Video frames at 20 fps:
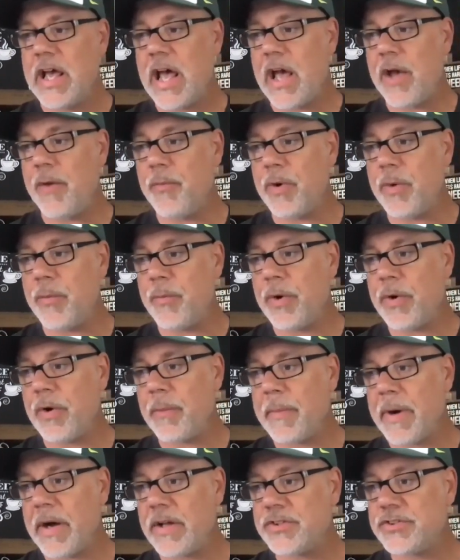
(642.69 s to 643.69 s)
And when we were
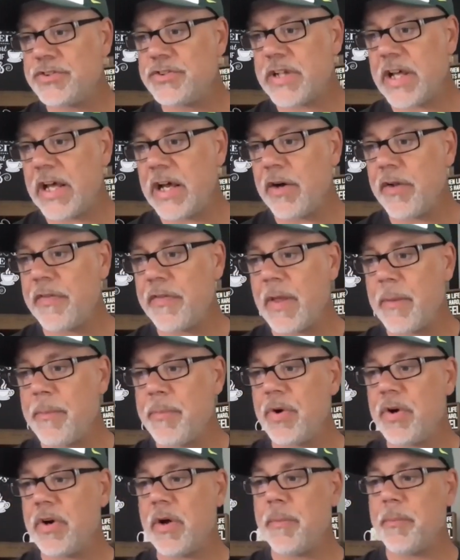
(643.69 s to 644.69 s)
about to sail, they
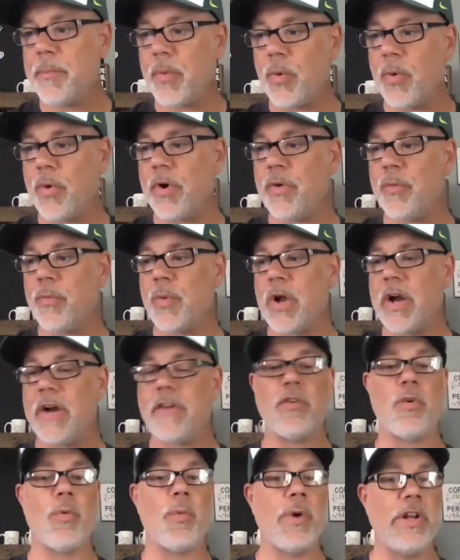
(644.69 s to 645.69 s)
put on board
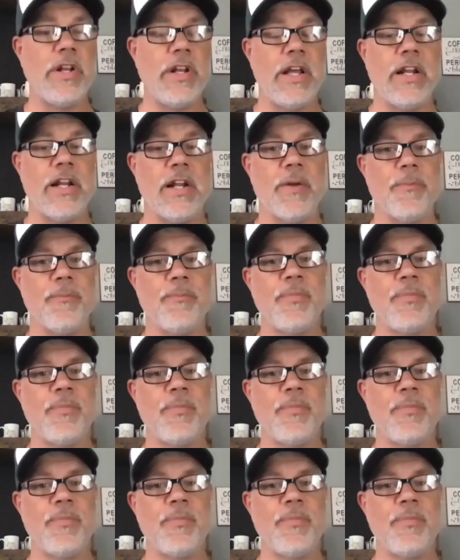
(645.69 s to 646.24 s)
whatever we needed.